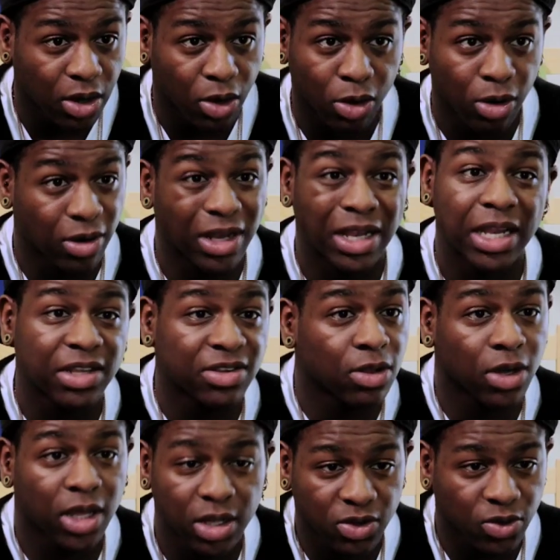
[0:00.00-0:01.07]
or at least
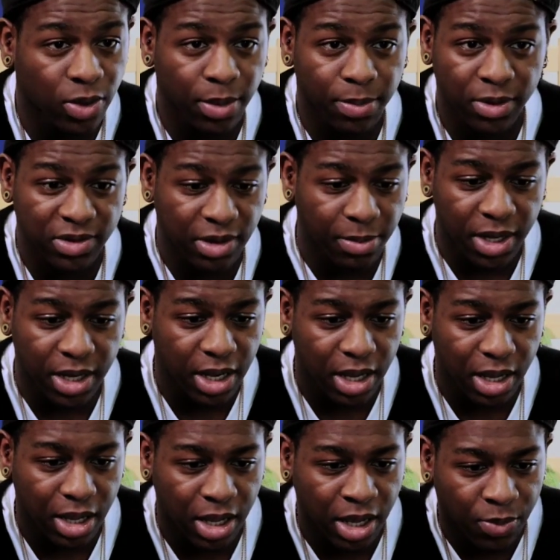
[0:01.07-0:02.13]
look into it because, I mean,
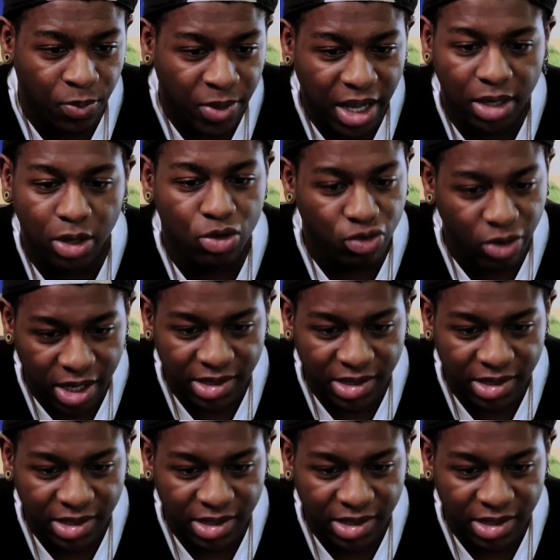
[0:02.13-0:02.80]
we had a great